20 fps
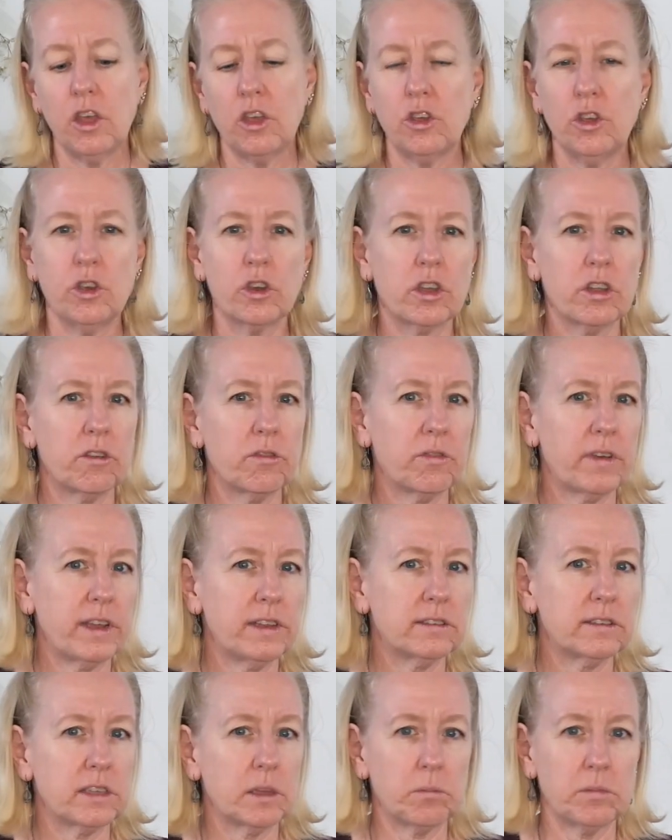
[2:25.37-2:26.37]
you can
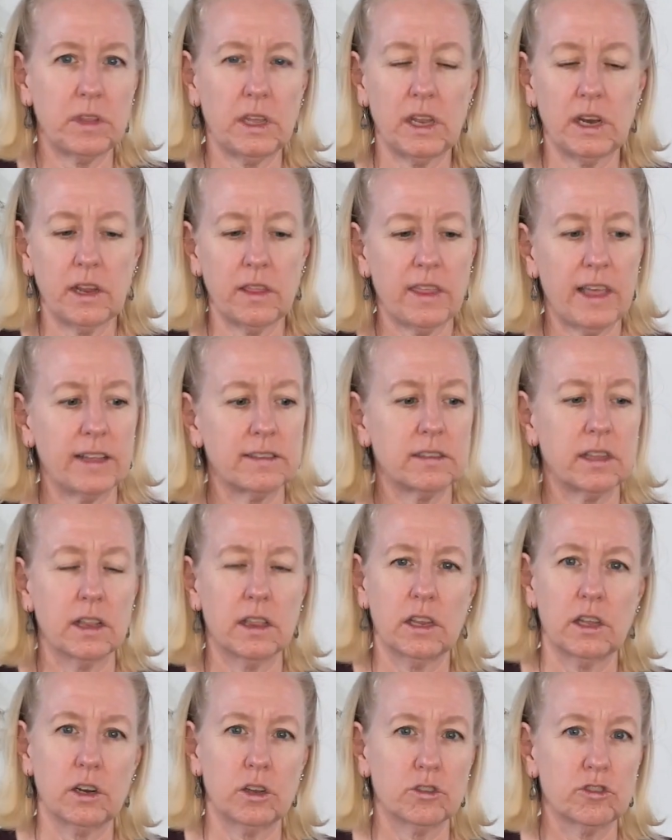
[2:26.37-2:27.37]
find something that's a
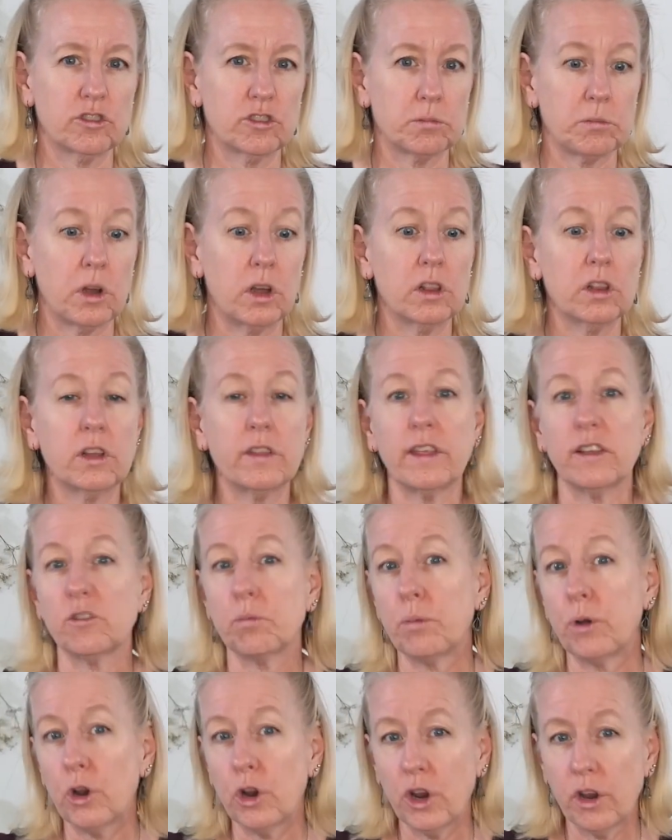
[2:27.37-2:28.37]
little smaller
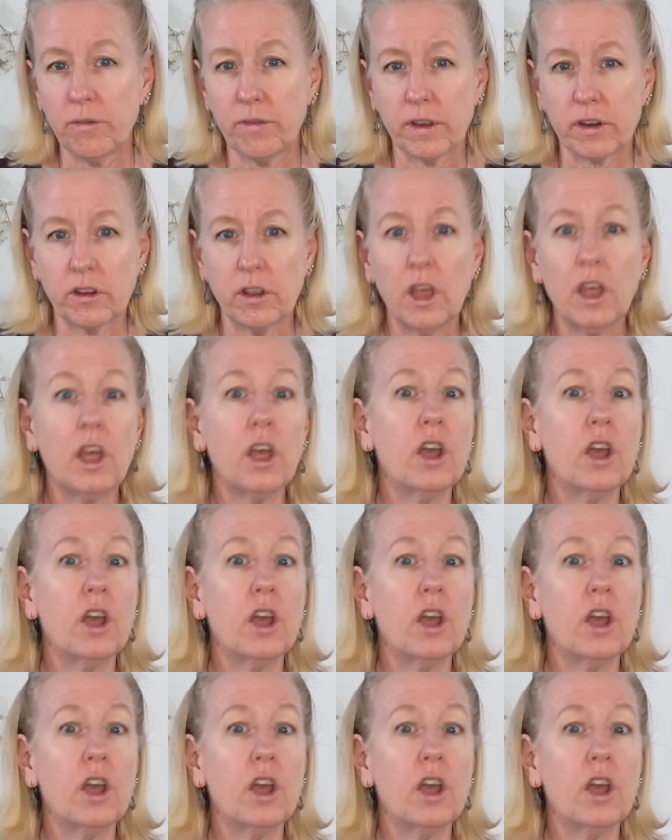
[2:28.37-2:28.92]
that's perfect